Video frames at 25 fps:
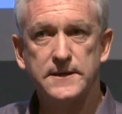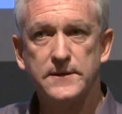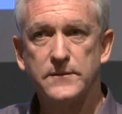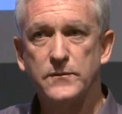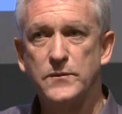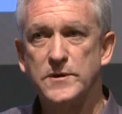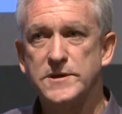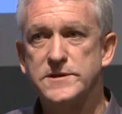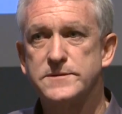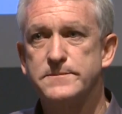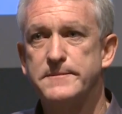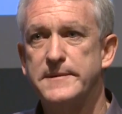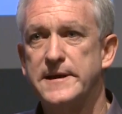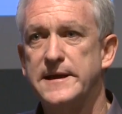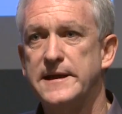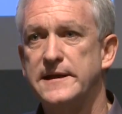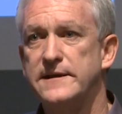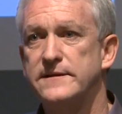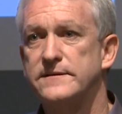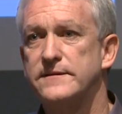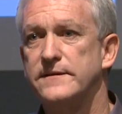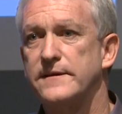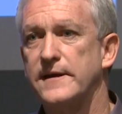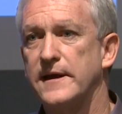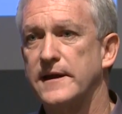which
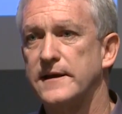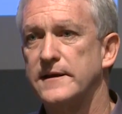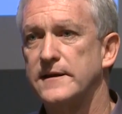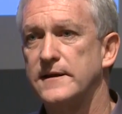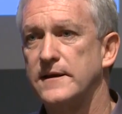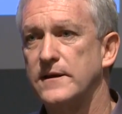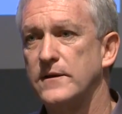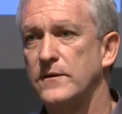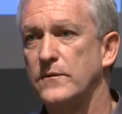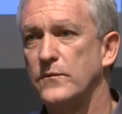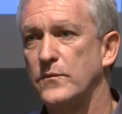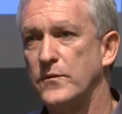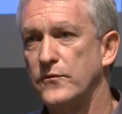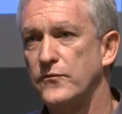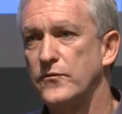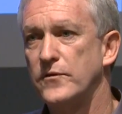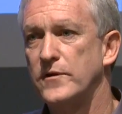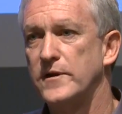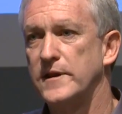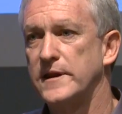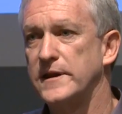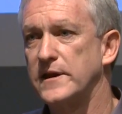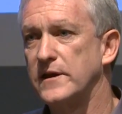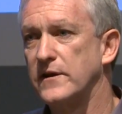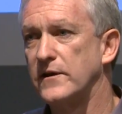means that we've
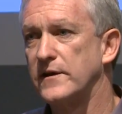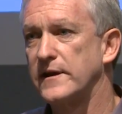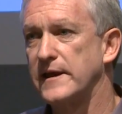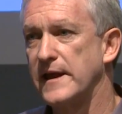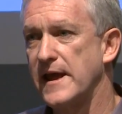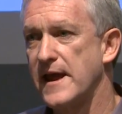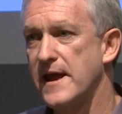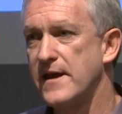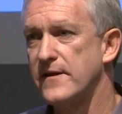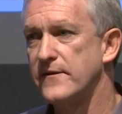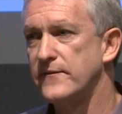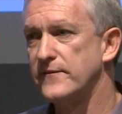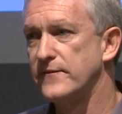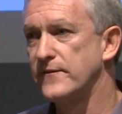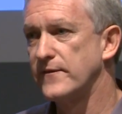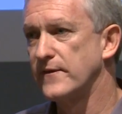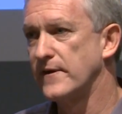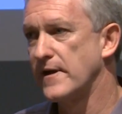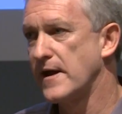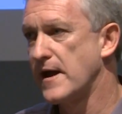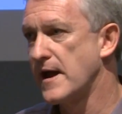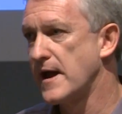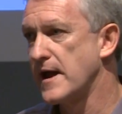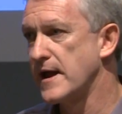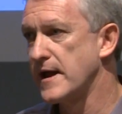really got to have
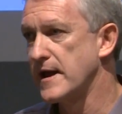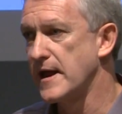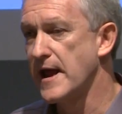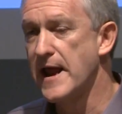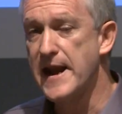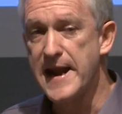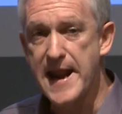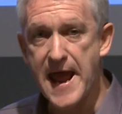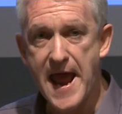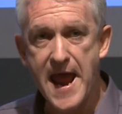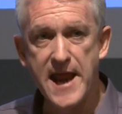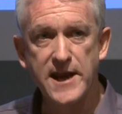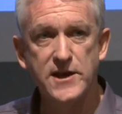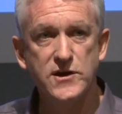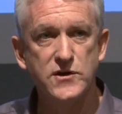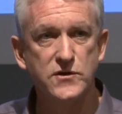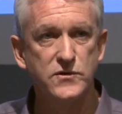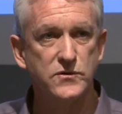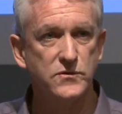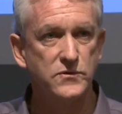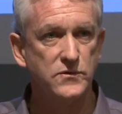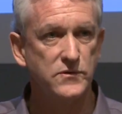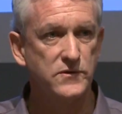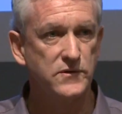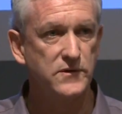an
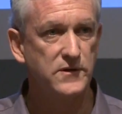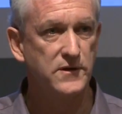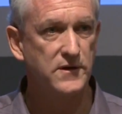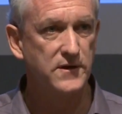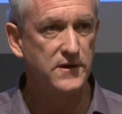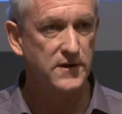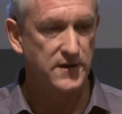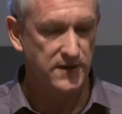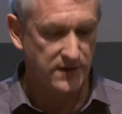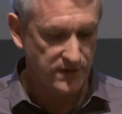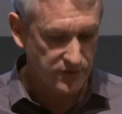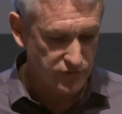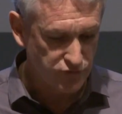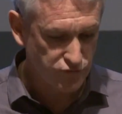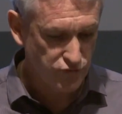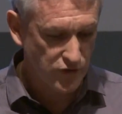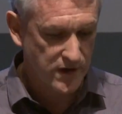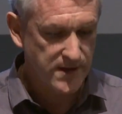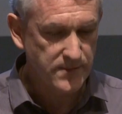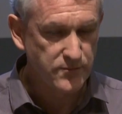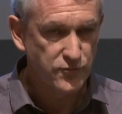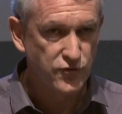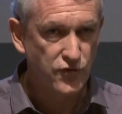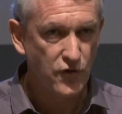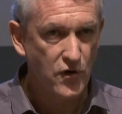annual
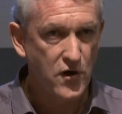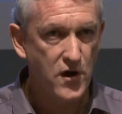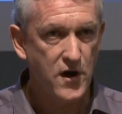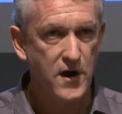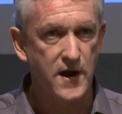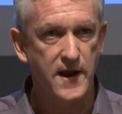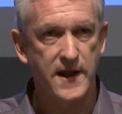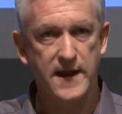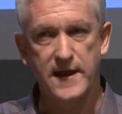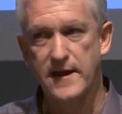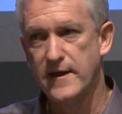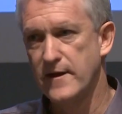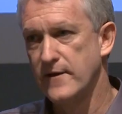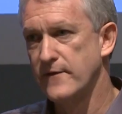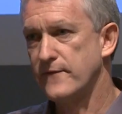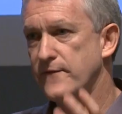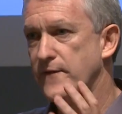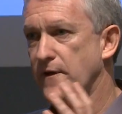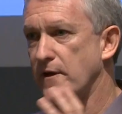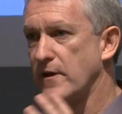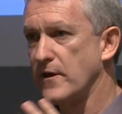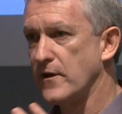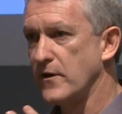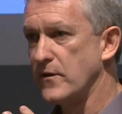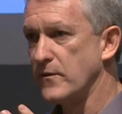extreme dry
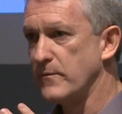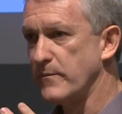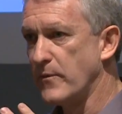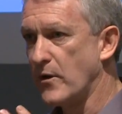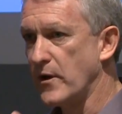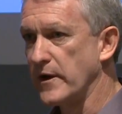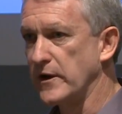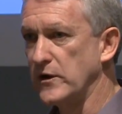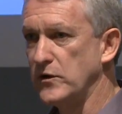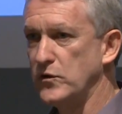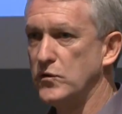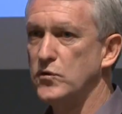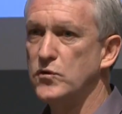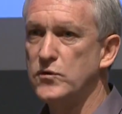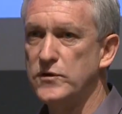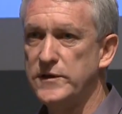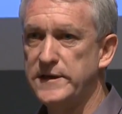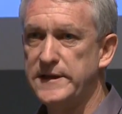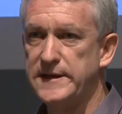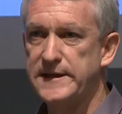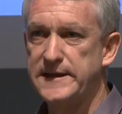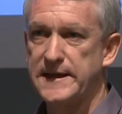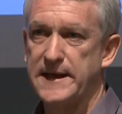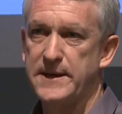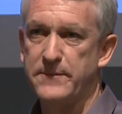followed by good,
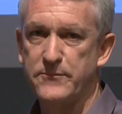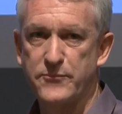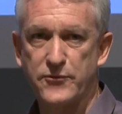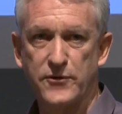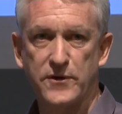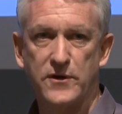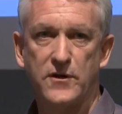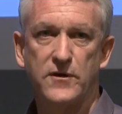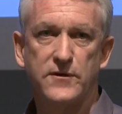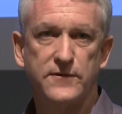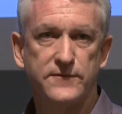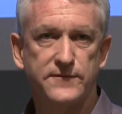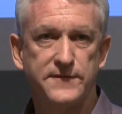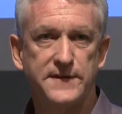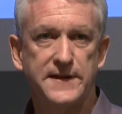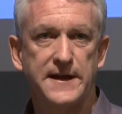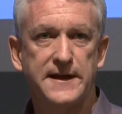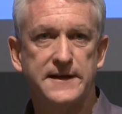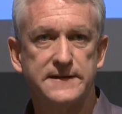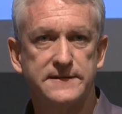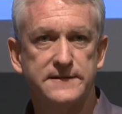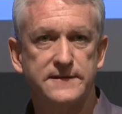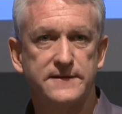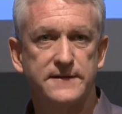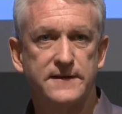deep, prolonged
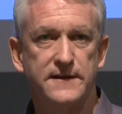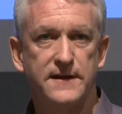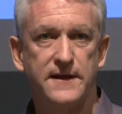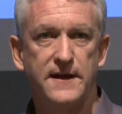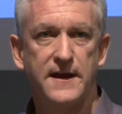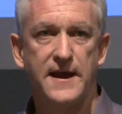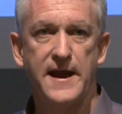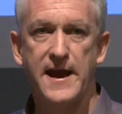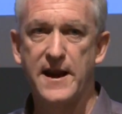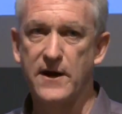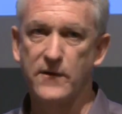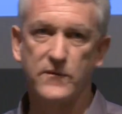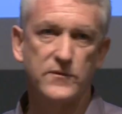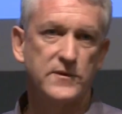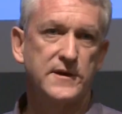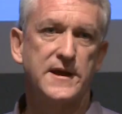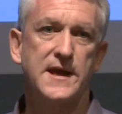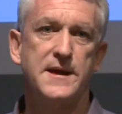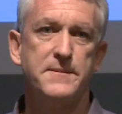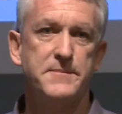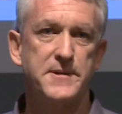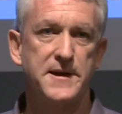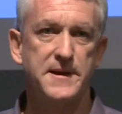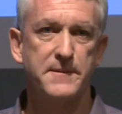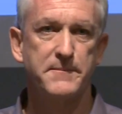floods, and it'll
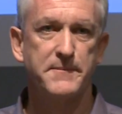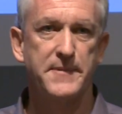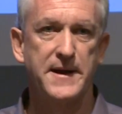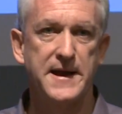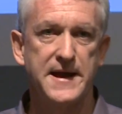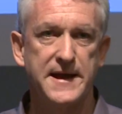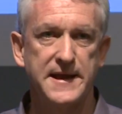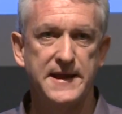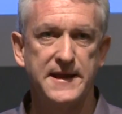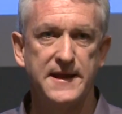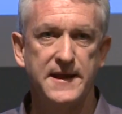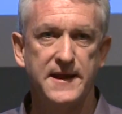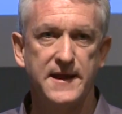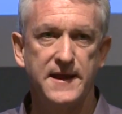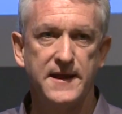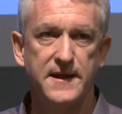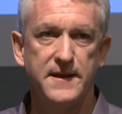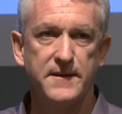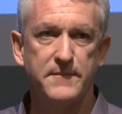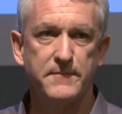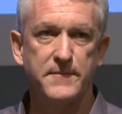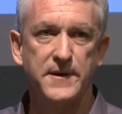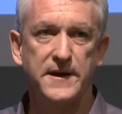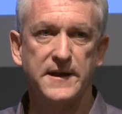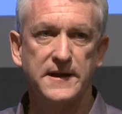keep it at bay.
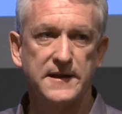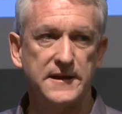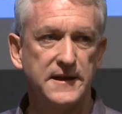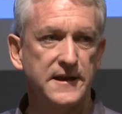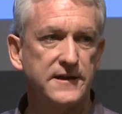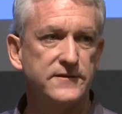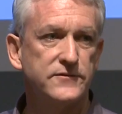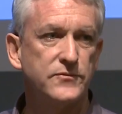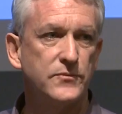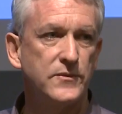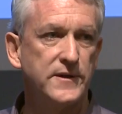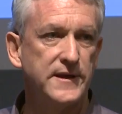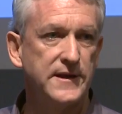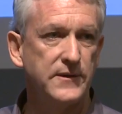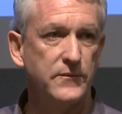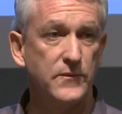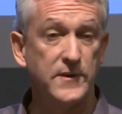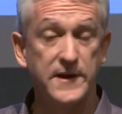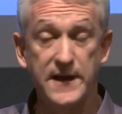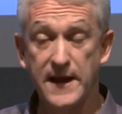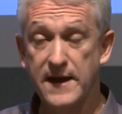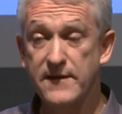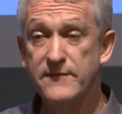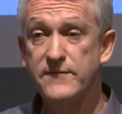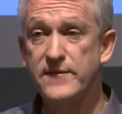But unless
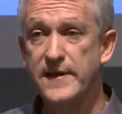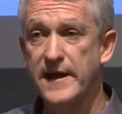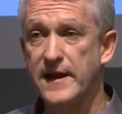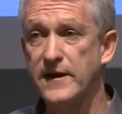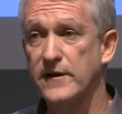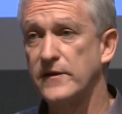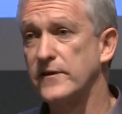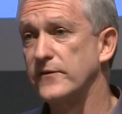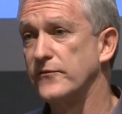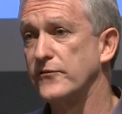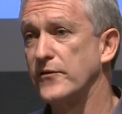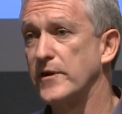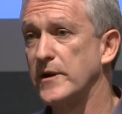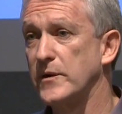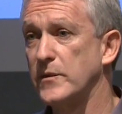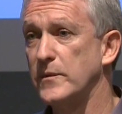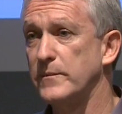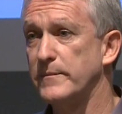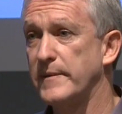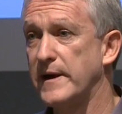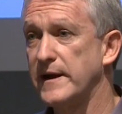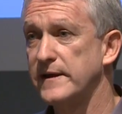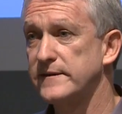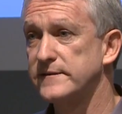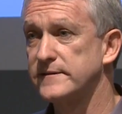we have that on a frequent
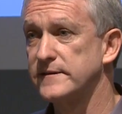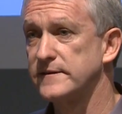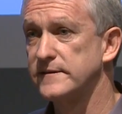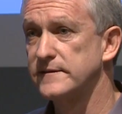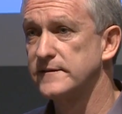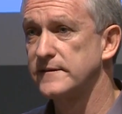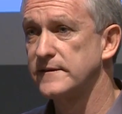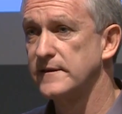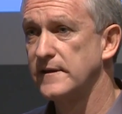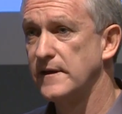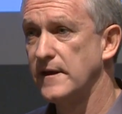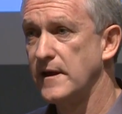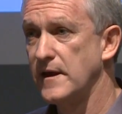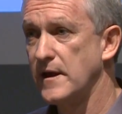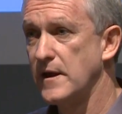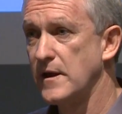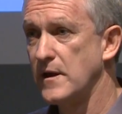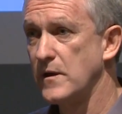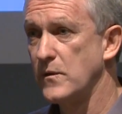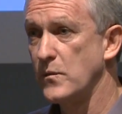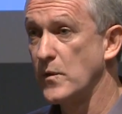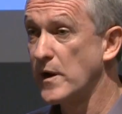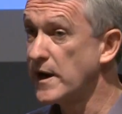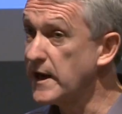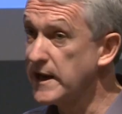basis,
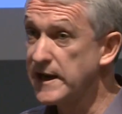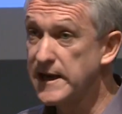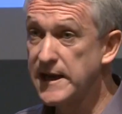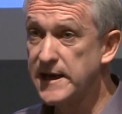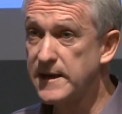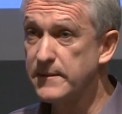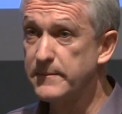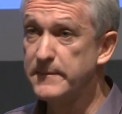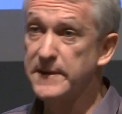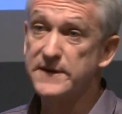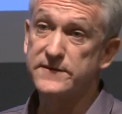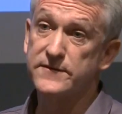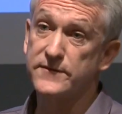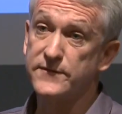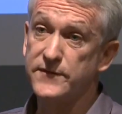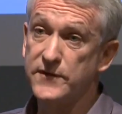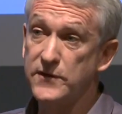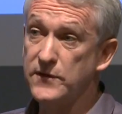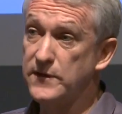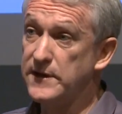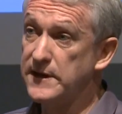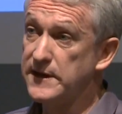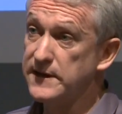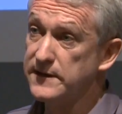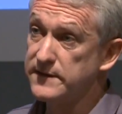we only need to miss a few
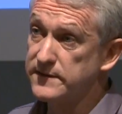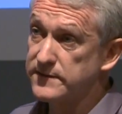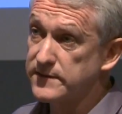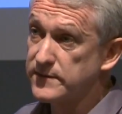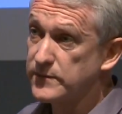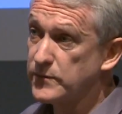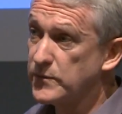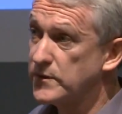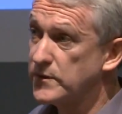years and